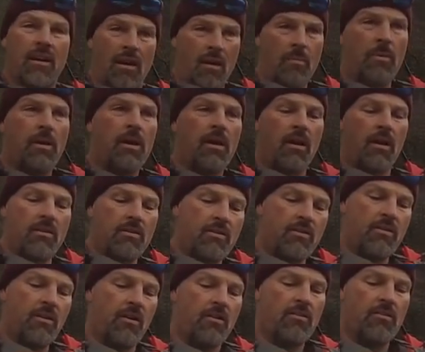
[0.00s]
about 100
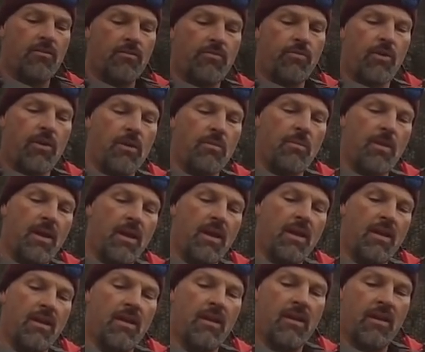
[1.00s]
yards in front of me,
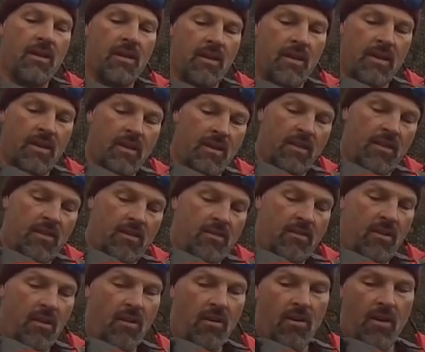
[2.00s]

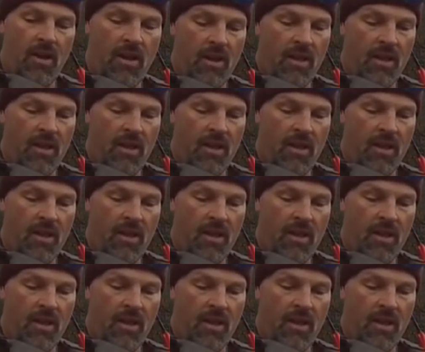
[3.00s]
so